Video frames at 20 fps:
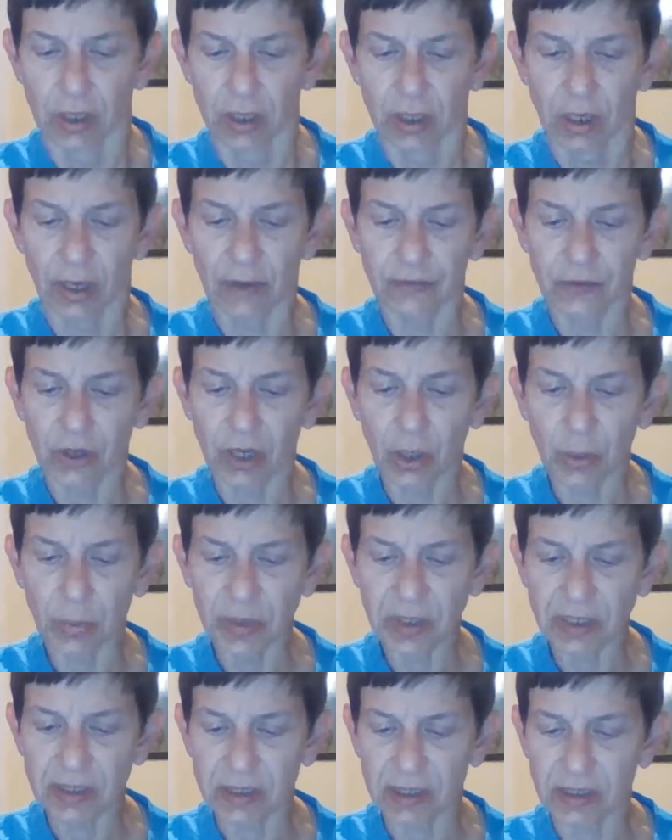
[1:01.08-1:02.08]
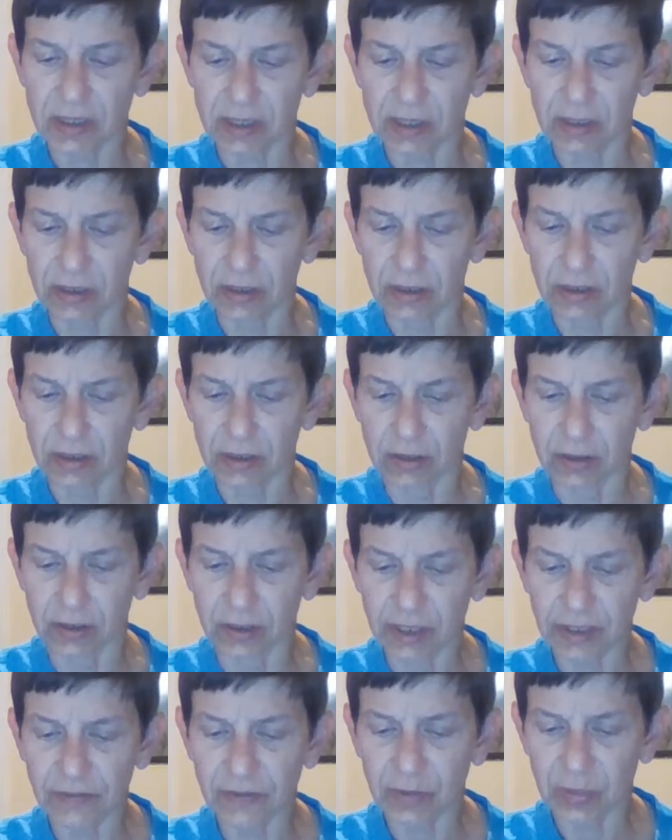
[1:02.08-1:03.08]
After helping Sissy
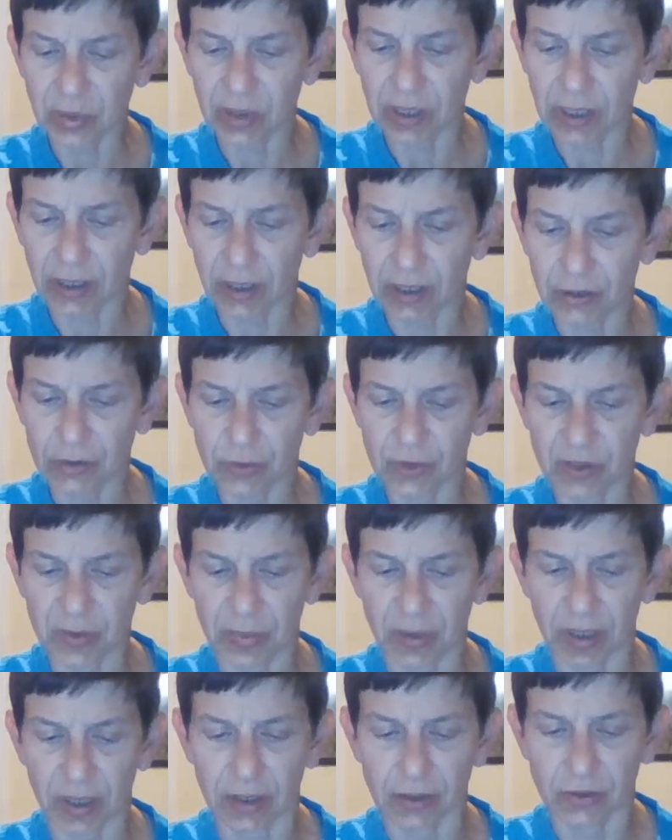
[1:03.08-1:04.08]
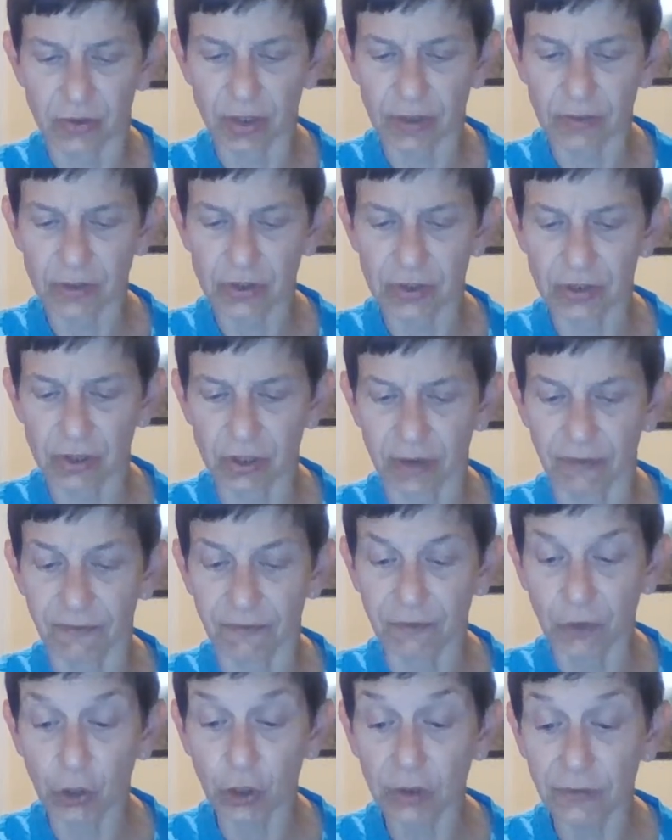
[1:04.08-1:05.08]
lift Petey onto his bed, Trevor stood a full